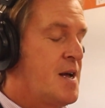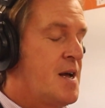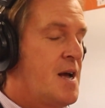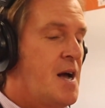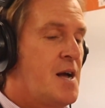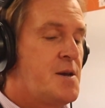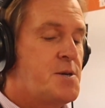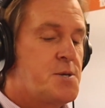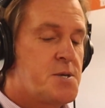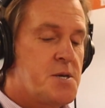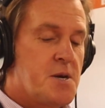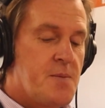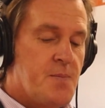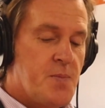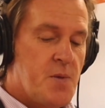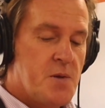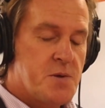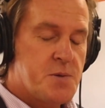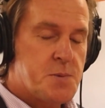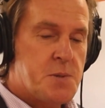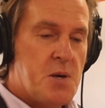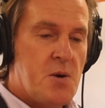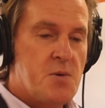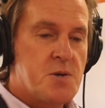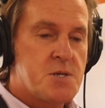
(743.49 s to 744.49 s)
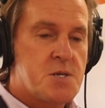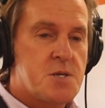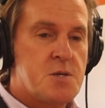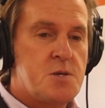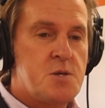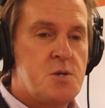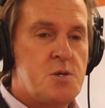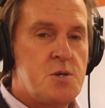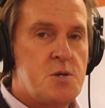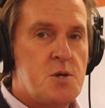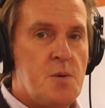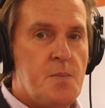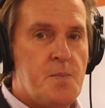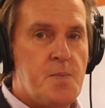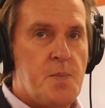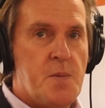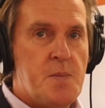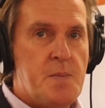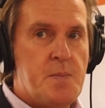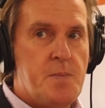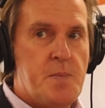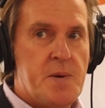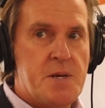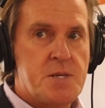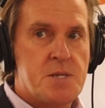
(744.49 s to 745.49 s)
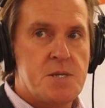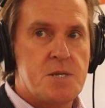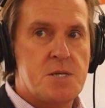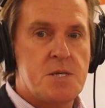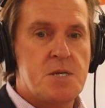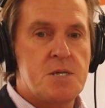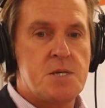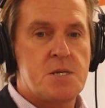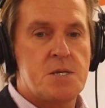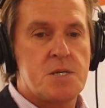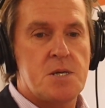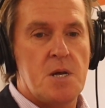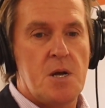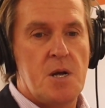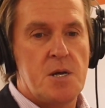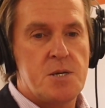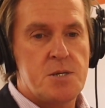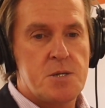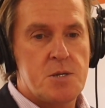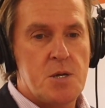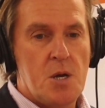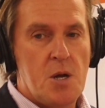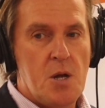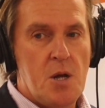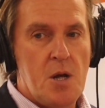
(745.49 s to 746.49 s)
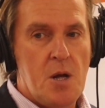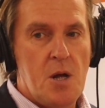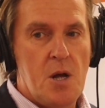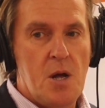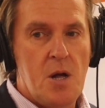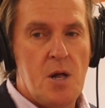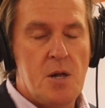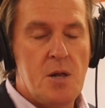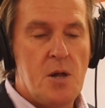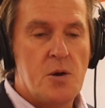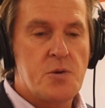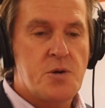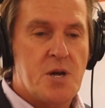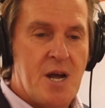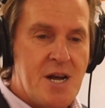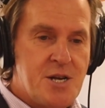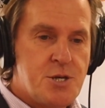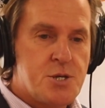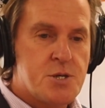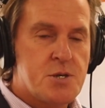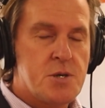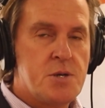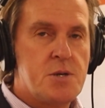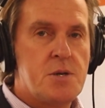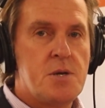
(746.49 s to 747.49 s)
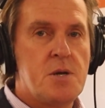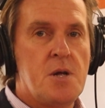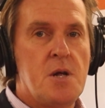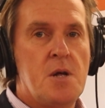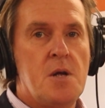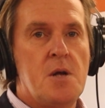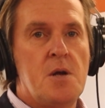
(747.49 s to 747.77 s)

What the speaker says: And as far as the businesses as a location,